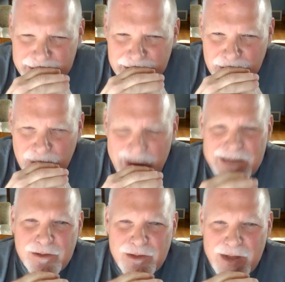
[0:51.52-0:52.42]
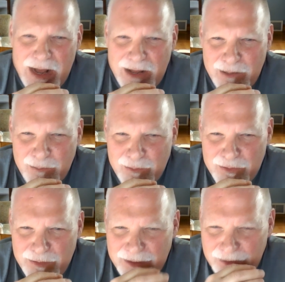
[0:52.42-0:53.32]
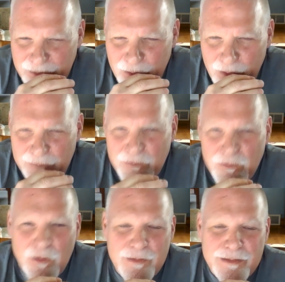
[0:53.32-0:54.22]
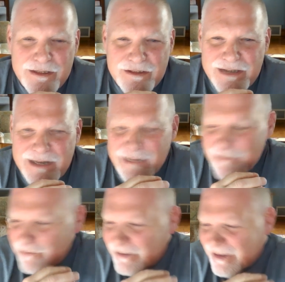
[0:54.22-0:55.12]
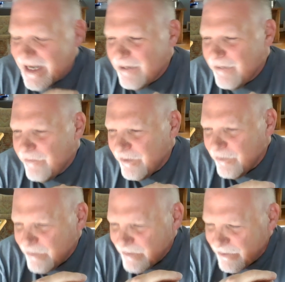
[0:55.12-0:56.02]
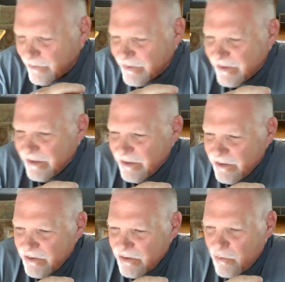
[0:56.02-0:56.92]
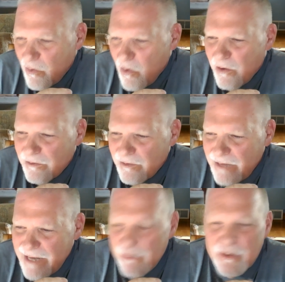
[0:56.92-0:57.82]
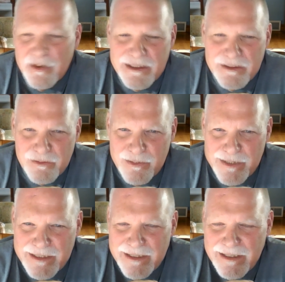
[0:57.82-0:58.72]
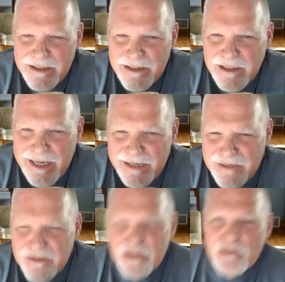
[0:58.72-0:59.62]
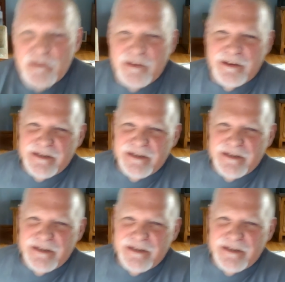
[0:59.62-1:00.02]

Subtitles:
right at the bottom of the northeast anthracite films. There was strong labor history and socialist